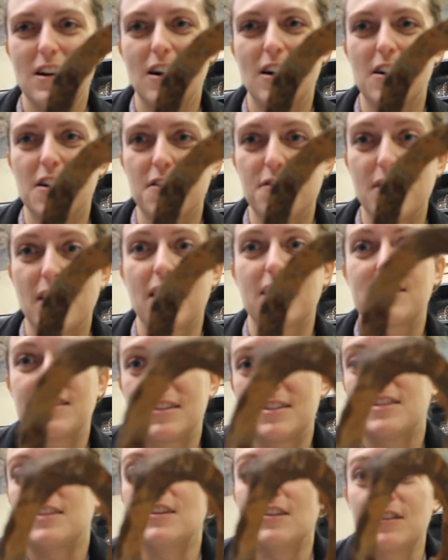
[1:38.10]
artifacts
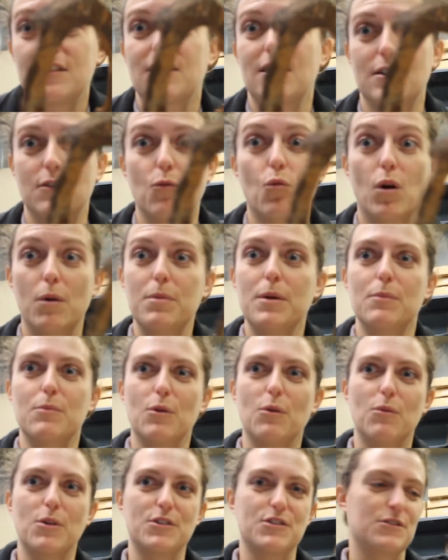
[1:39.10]
that tell us kind of what
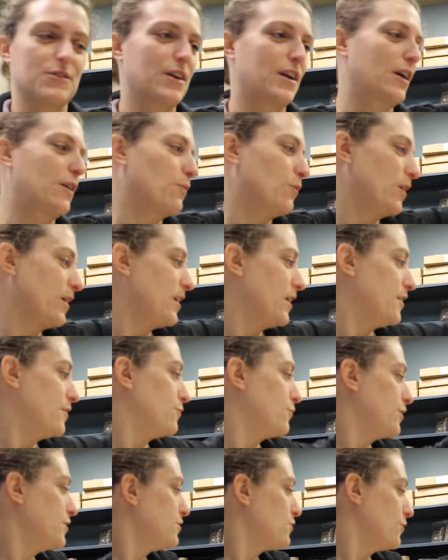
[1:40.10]
people were doing and what kind
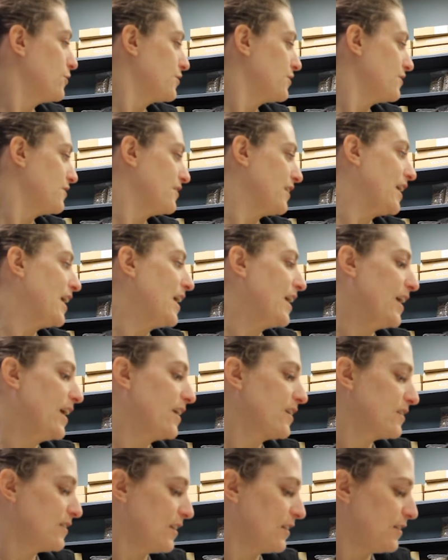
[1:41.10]
of resources they had
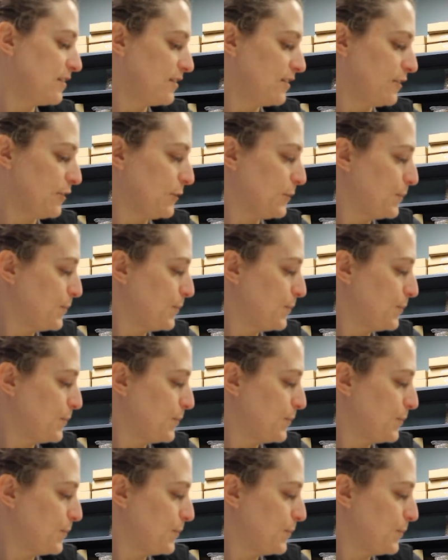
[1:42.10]
access to.